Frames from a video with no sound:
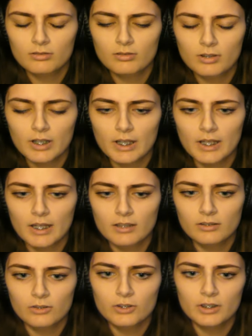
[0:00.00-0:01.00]
Okay, yeah,
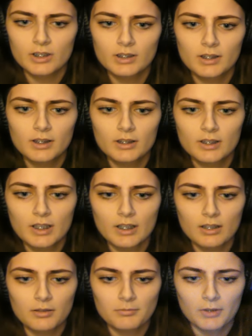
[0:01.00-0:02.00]
so she did
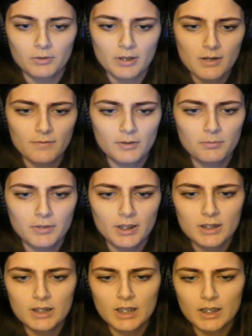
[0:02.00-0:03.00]
kill him or whatever, but
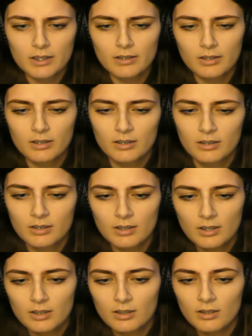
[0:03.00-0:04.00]
it's like,
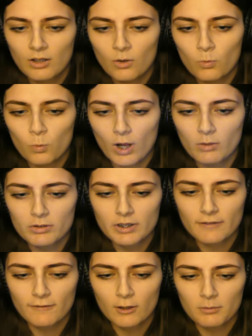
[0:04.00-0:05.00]
why was
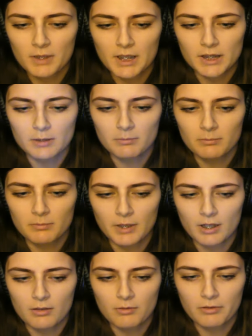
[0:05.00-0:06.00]
he foaming at the
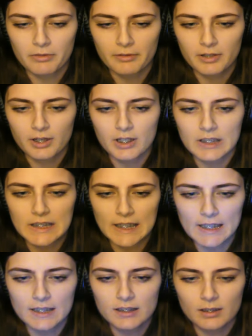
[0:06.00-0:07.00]
mouth? Did he
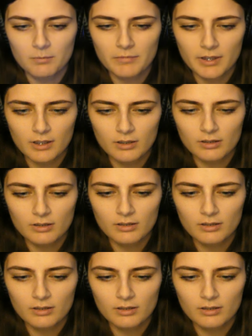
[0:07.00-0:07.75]
take something?